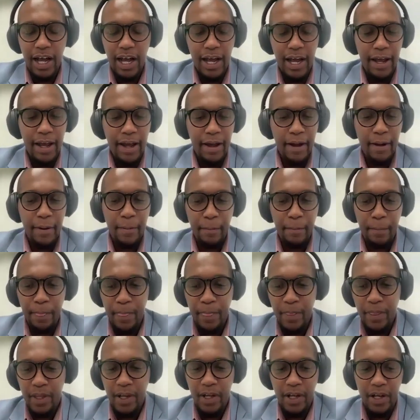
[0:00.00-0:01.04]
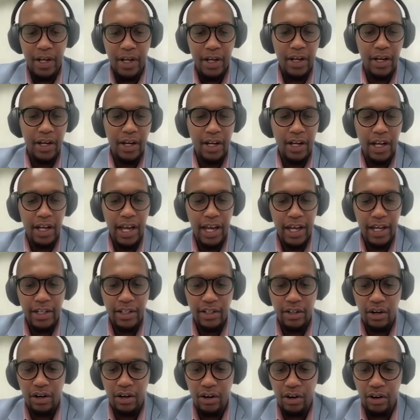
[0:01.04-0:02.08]
I am the
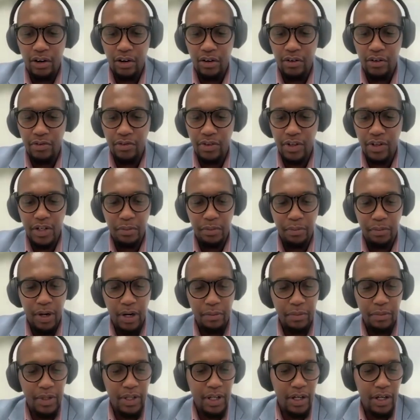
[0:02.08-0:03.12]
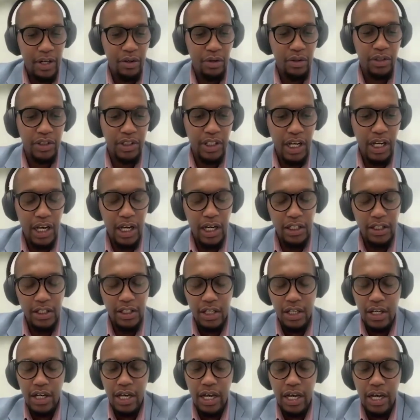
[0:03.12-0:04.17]
head of the department that looks at
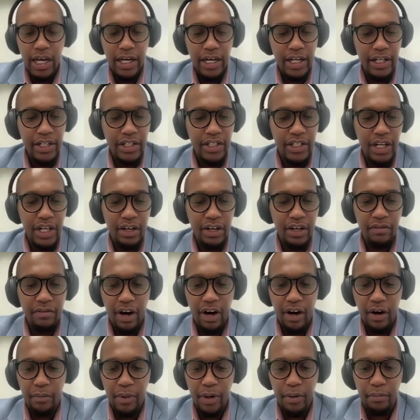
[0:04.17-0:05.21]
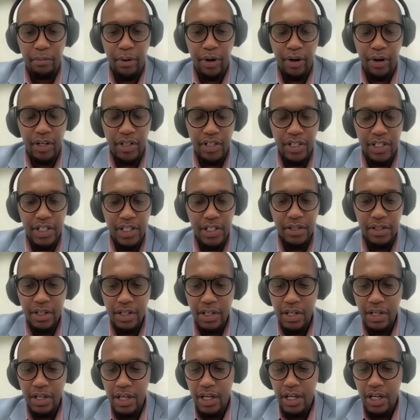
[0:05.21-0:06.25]
energy and environment policy.